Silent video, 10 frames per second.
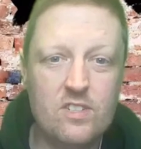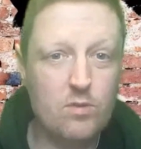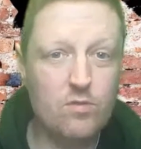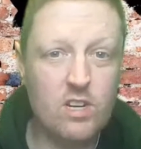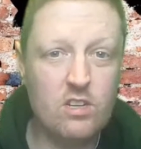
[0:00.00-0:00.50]
to
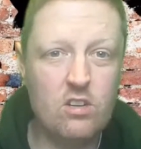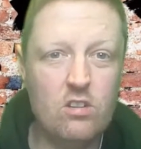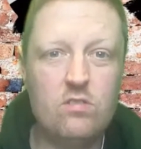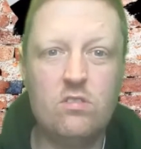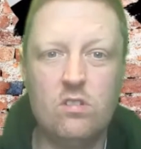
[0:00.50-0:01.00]
be really
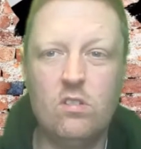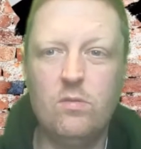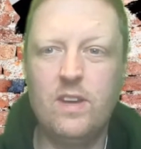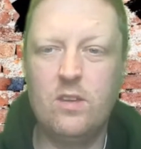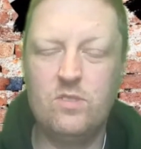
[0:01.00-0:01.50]
good. So the
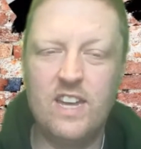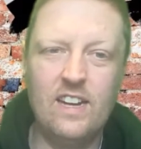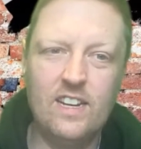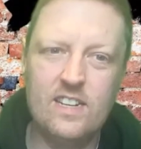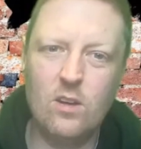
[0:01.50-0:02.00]
way he was
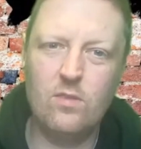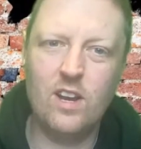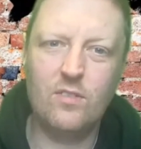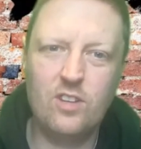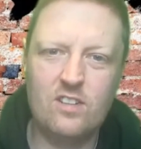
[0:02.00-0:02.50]
getting in down the
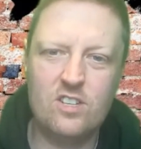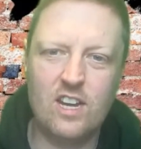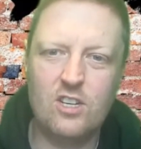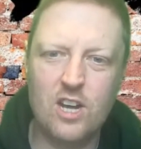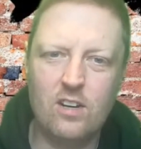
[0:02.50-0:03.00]
left-hand
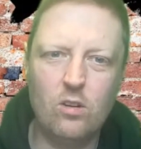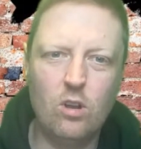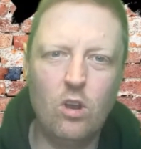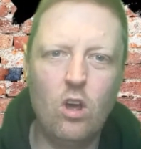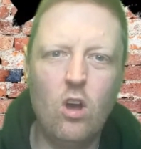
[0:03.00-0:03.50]
side
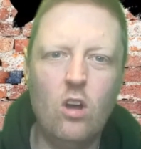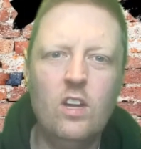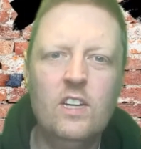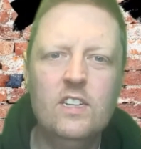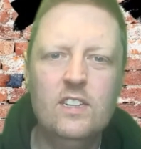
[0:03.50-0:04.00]
channel a lot,
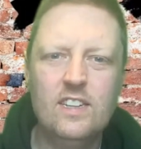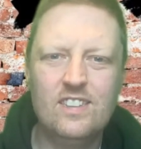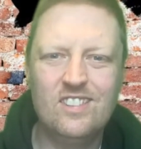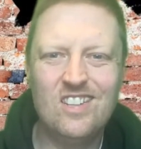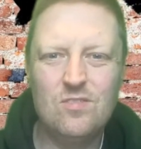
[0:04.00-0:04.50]

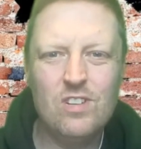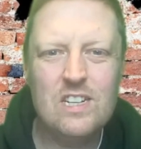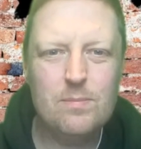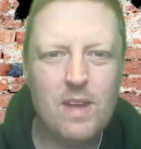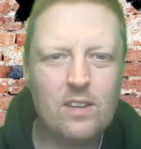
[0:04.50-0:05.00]
didn't
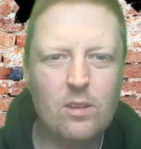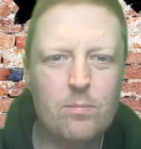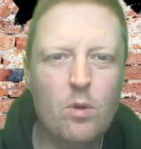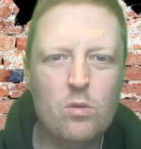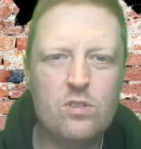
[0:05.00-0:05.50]
really make the
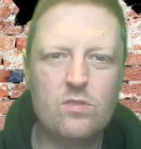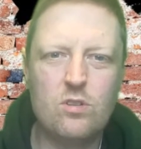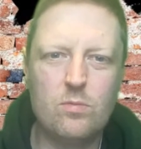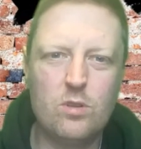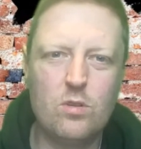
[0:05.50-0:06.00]
most of
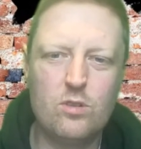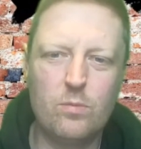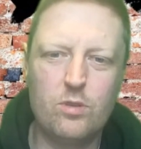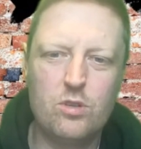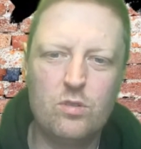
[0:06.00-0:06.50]
some of those
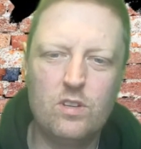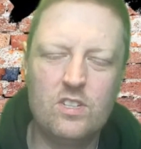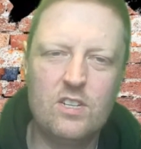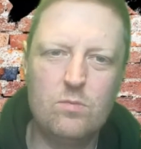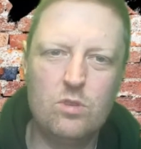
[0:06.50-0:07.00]

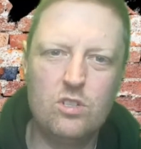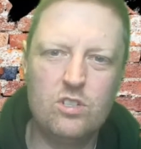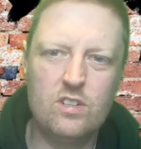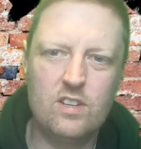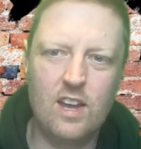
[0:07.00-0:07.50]
opportunities,
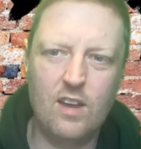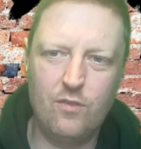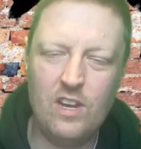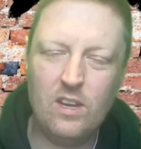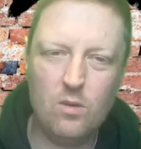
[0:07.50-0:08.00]
which I
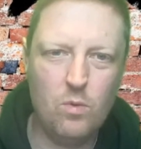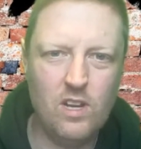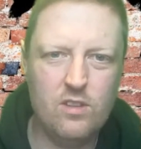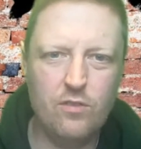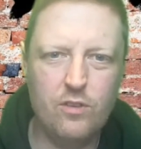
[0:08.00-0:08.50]
think he will
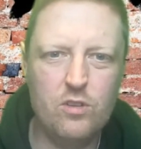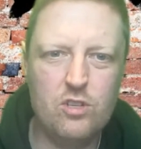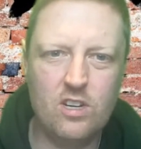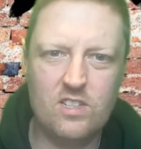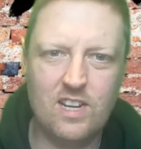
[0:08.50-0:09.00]
in the
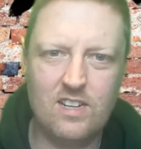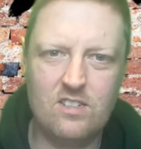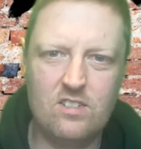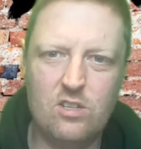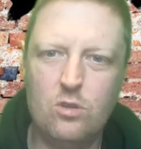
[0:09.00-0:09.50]
future, because
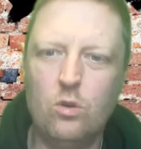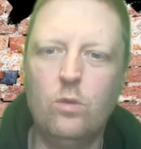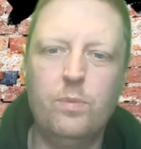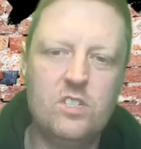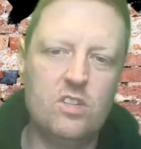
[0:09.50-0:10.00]
that's the sort
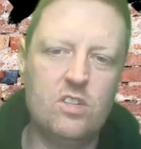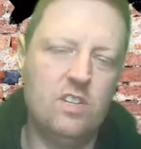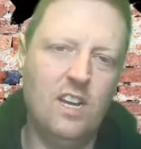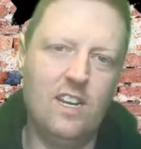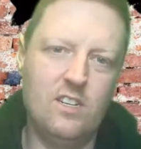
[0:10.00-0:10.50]
of position
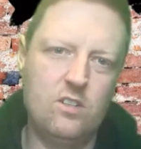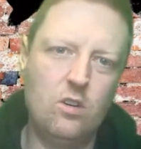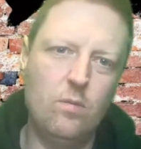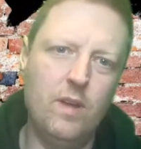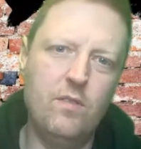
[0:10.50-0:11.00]
he likes to
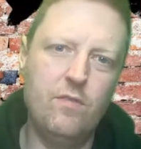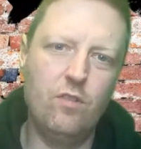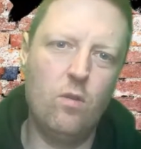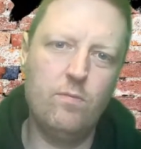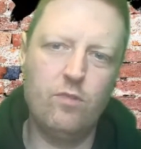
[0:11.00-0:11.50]
come in
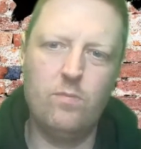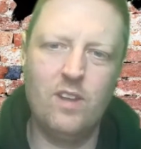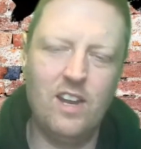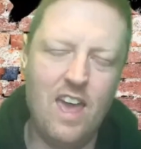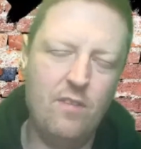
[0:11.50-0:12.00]
from
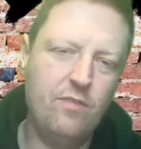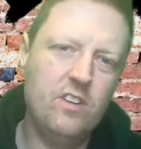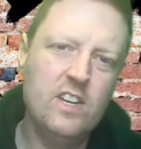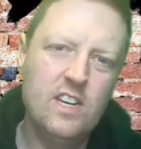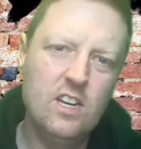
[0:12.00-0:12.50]
the left,
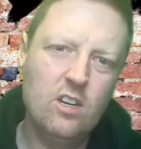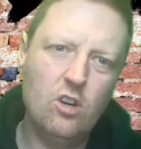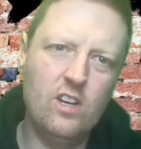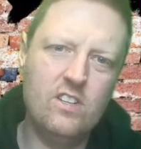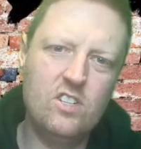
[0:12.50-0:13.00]

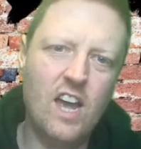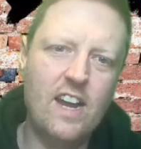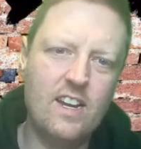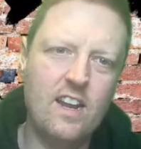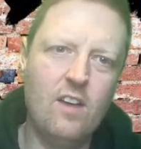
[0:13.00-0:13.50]
cut
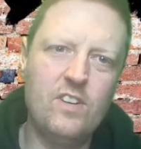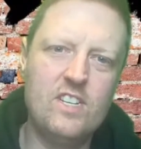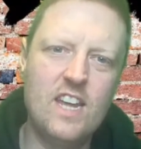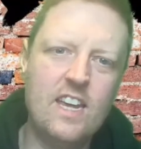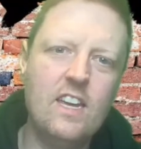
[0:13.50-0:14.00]
inside and have a
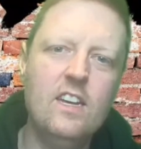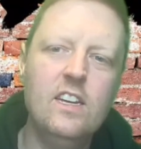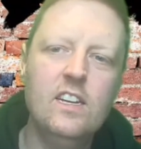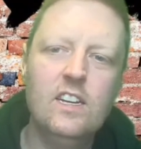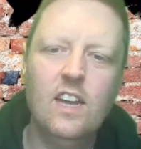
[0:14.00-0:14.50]
dig.
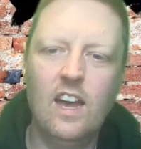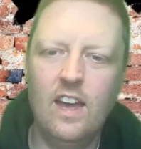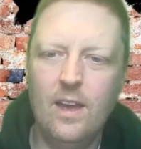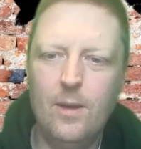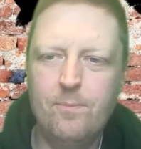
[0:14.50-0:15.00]

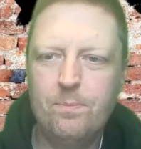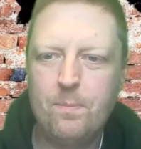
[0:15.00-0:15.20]
And